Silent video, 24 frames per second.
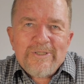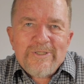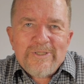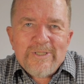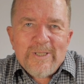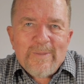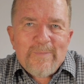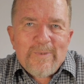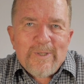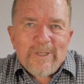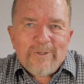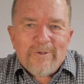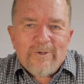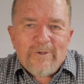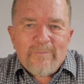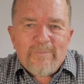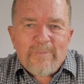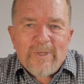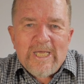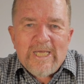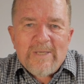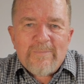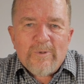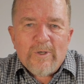something on
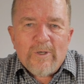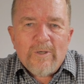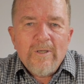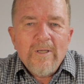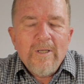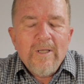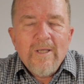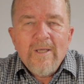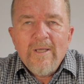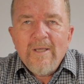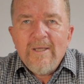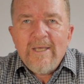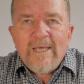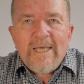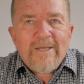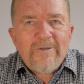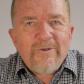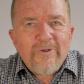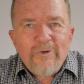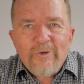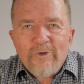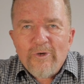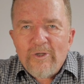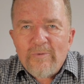paper?
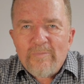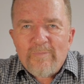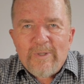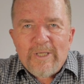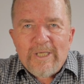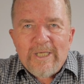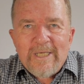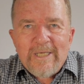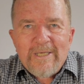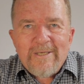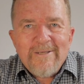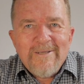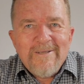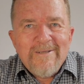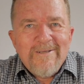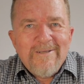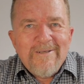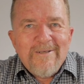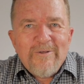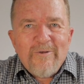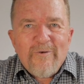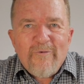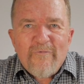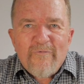It could be
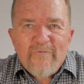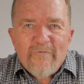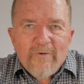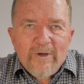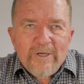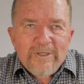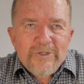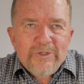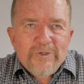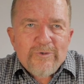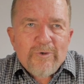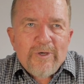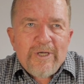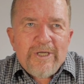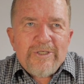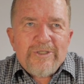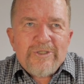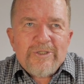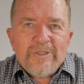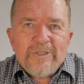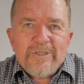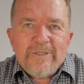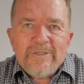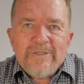
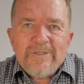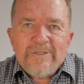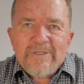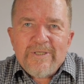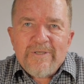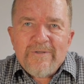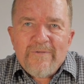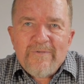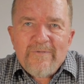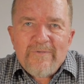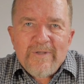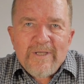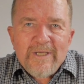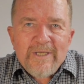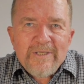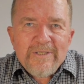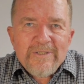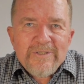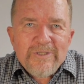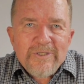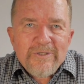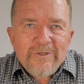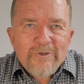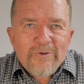frustrations and
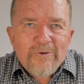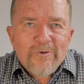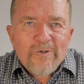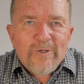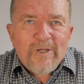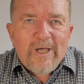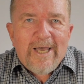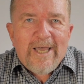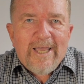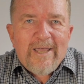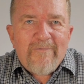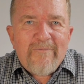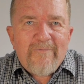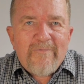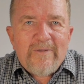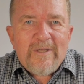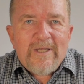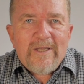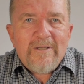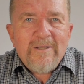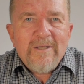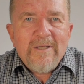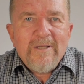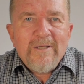things in your life
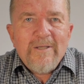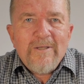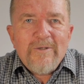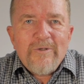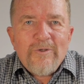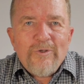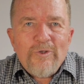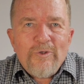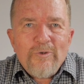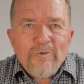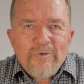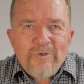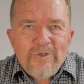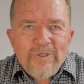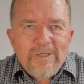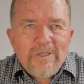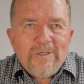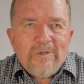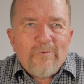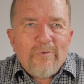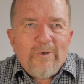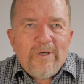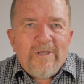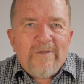that you
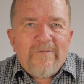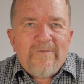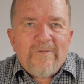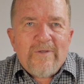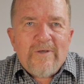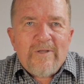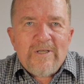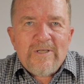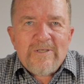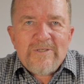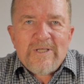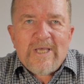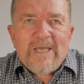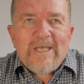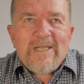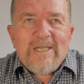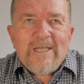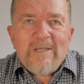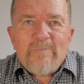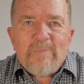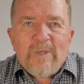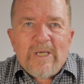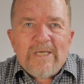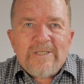deal with on a
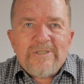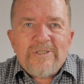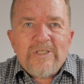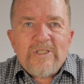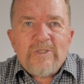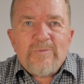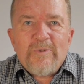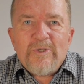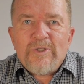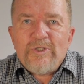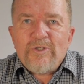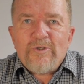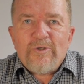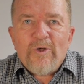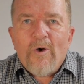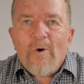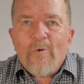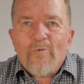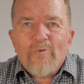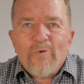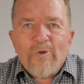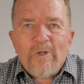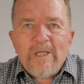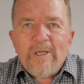daily basis, but you
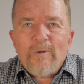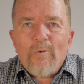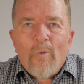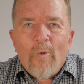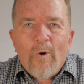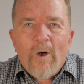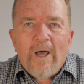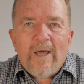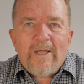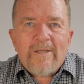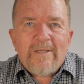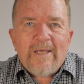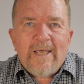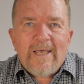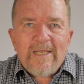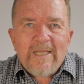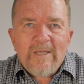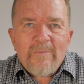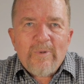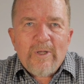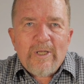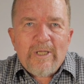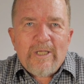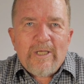don't really want
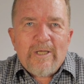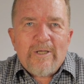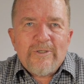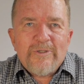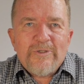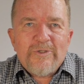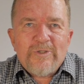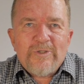anybody else